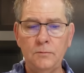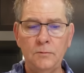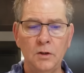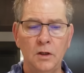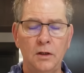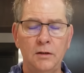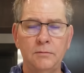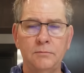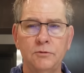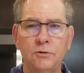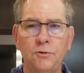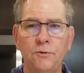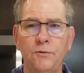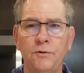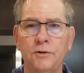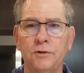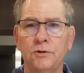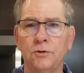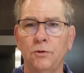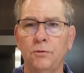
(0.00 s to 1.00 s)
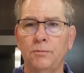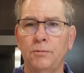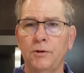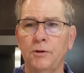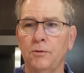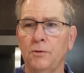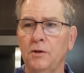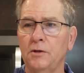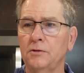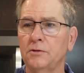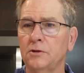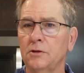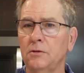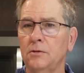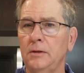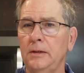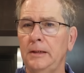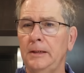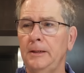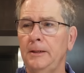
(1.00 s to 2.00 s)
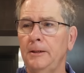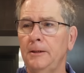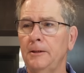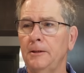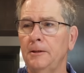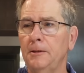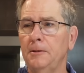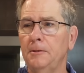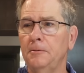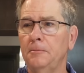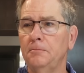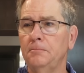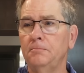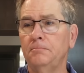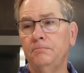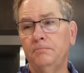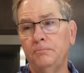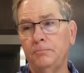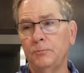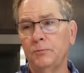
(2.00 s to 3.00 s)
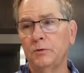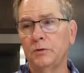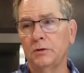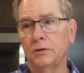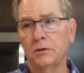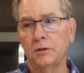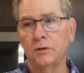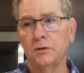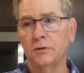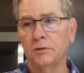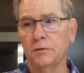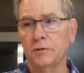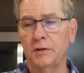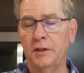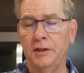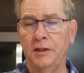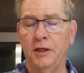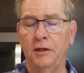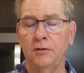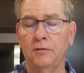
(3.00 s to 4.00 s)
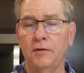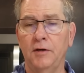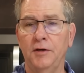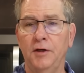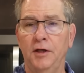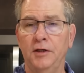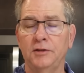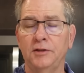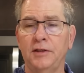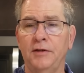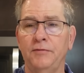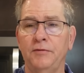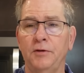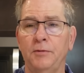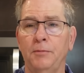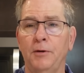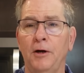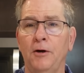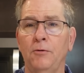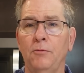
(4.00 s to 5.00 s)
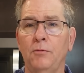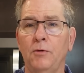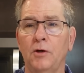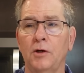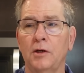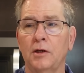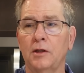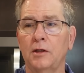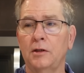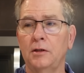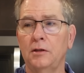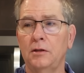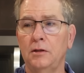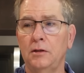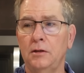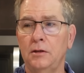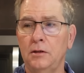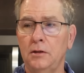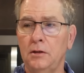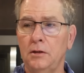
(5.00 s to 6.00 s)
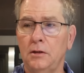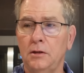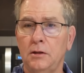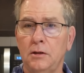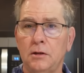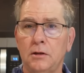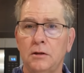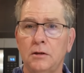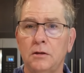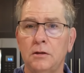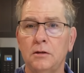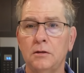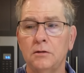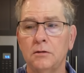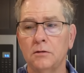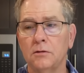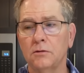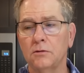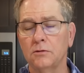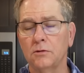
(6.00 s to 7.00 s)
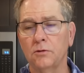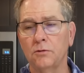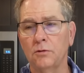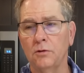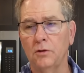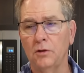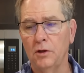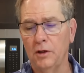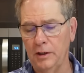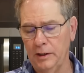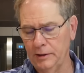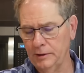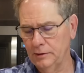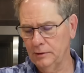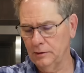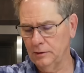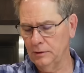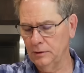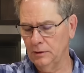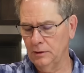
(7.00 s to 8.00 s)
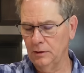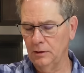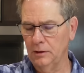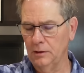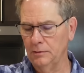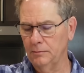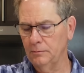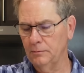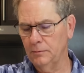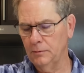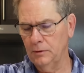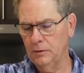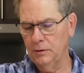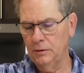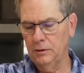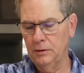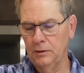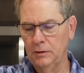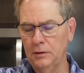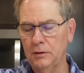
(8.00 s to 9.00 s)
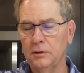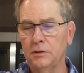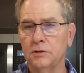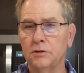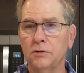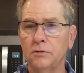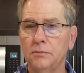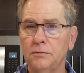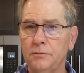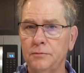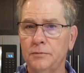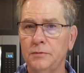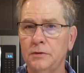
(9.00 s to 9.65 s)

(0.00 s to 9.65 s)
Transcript: So far it's going pretty well. So, so get down around that 70-pound mark, total loss. So